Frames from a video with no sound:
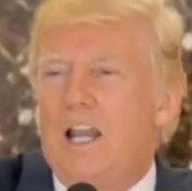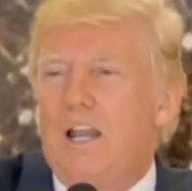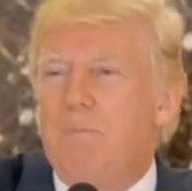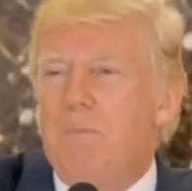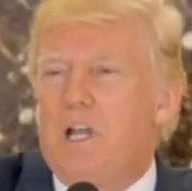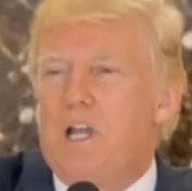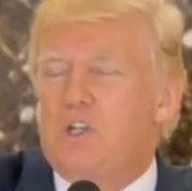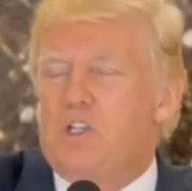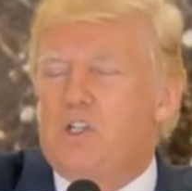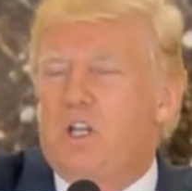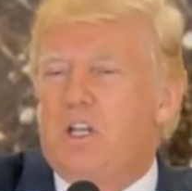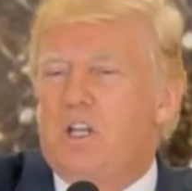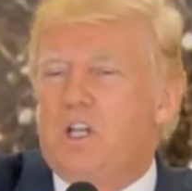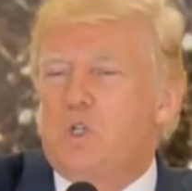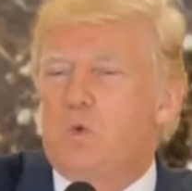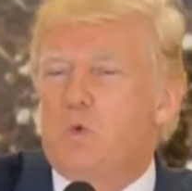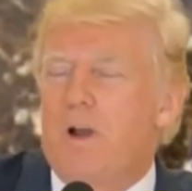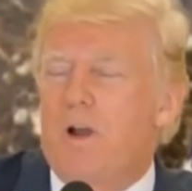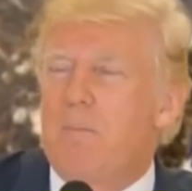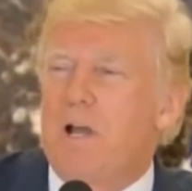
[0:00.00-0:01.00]
me ask you
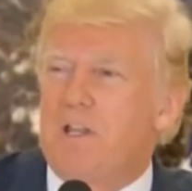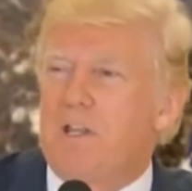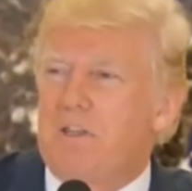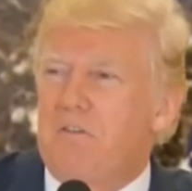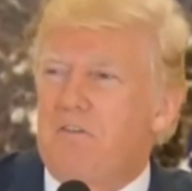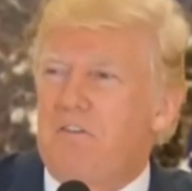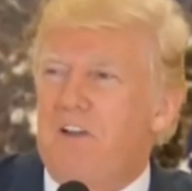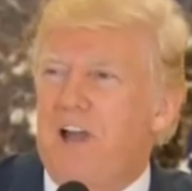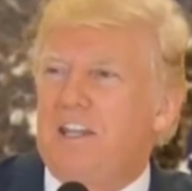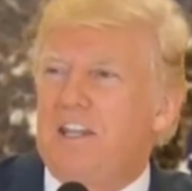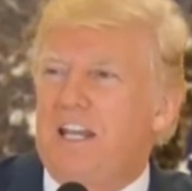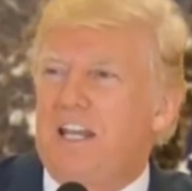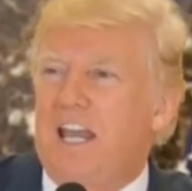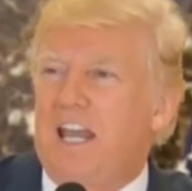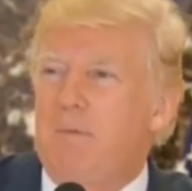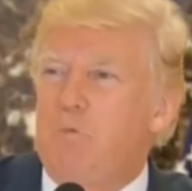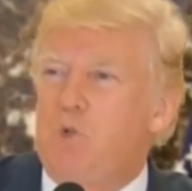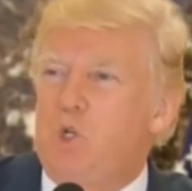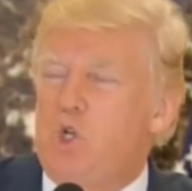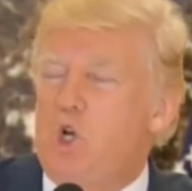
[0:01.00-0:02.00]
this. What about the fact they
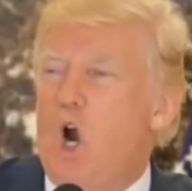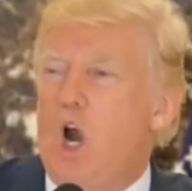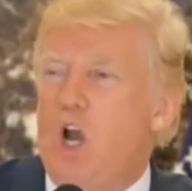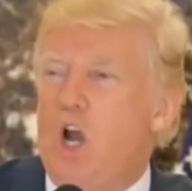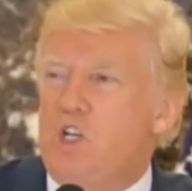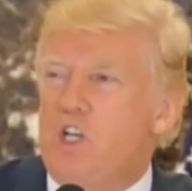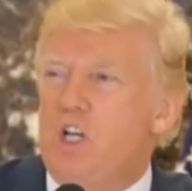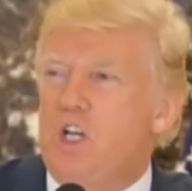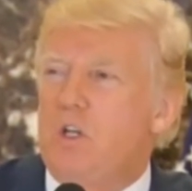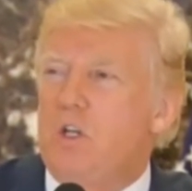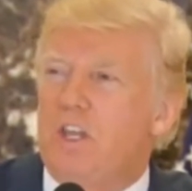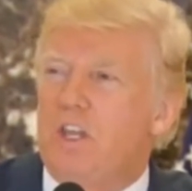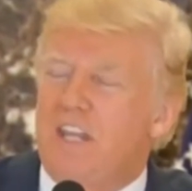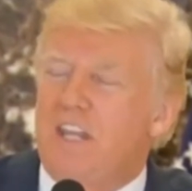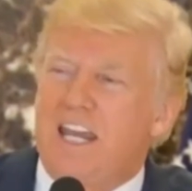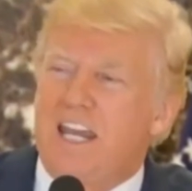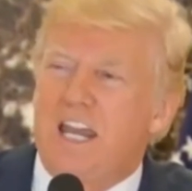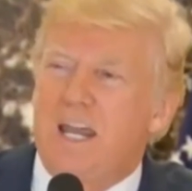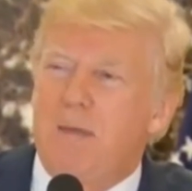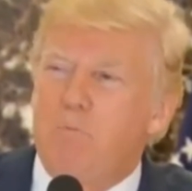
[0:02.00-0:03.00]
came charging
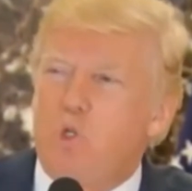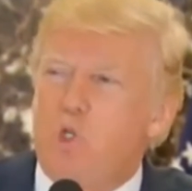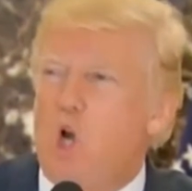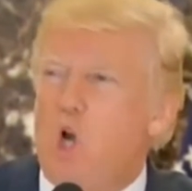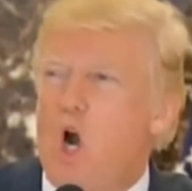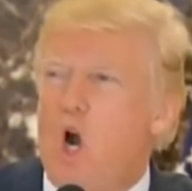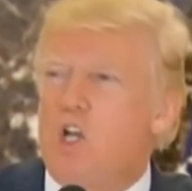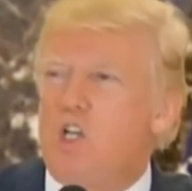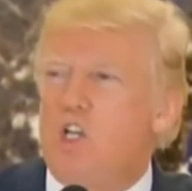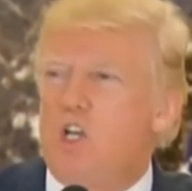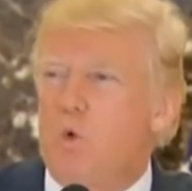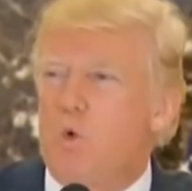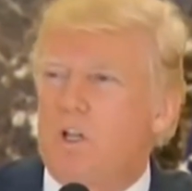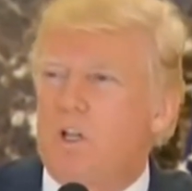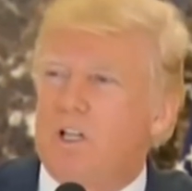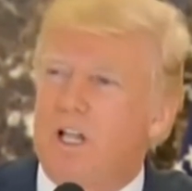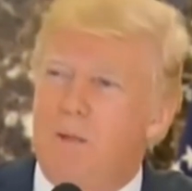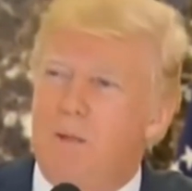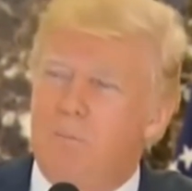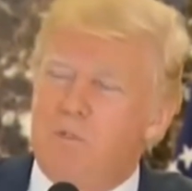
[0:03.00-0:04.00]

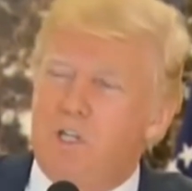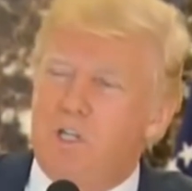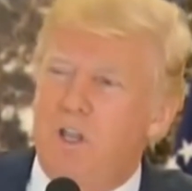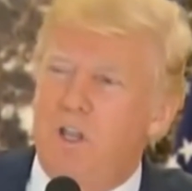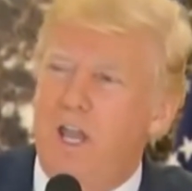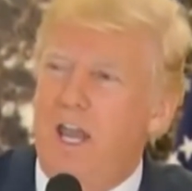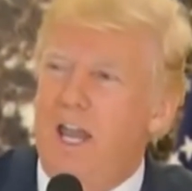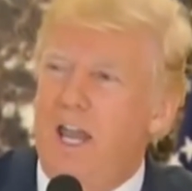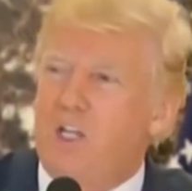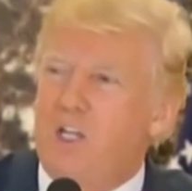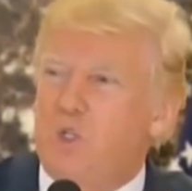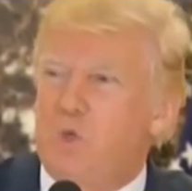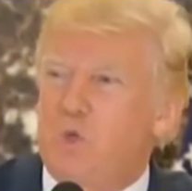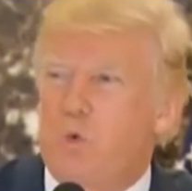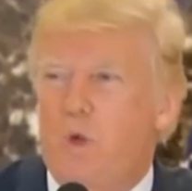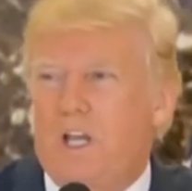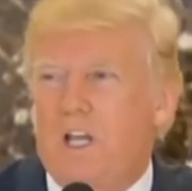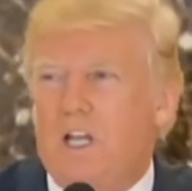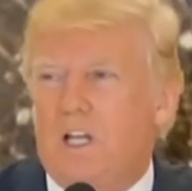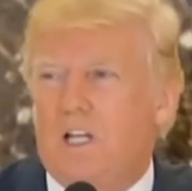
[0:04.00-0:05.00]
with clubs in their hands,
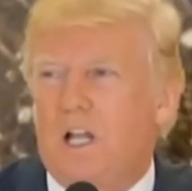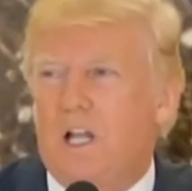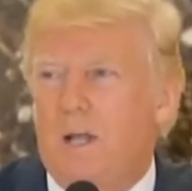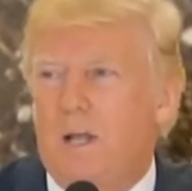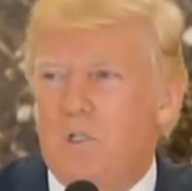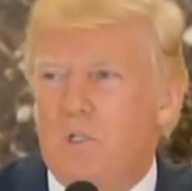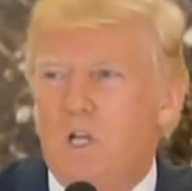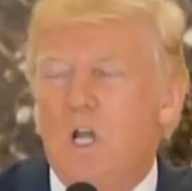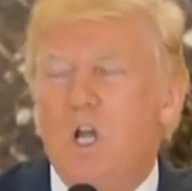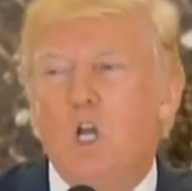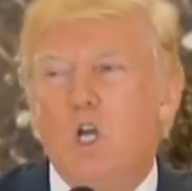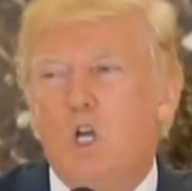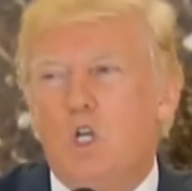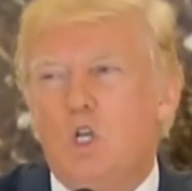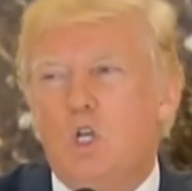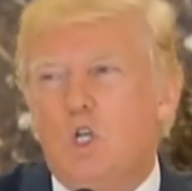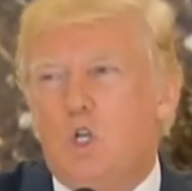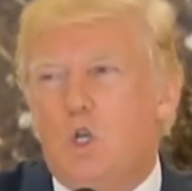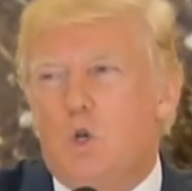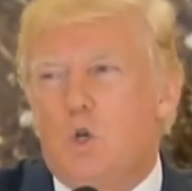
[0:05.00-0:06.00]
swinging clubs?
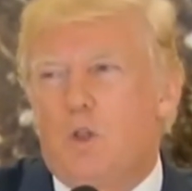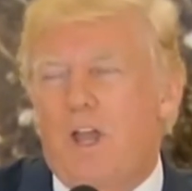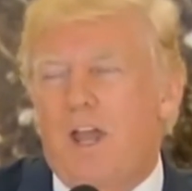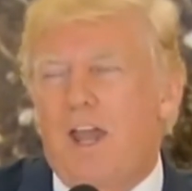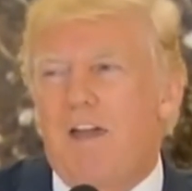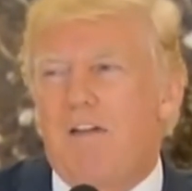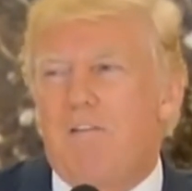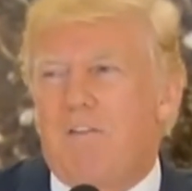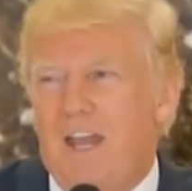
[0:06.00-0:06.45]
Do they have